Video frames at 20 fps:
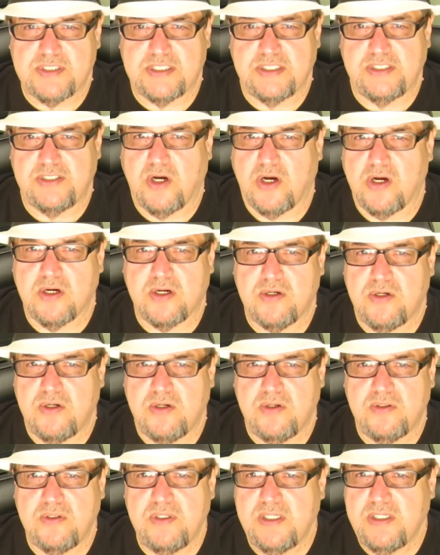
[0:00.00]
the
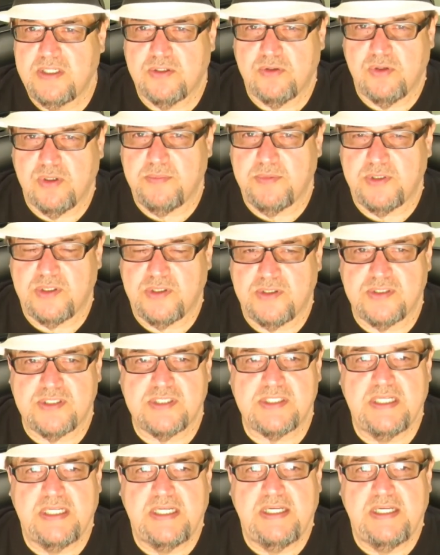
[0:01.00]
narco criminals,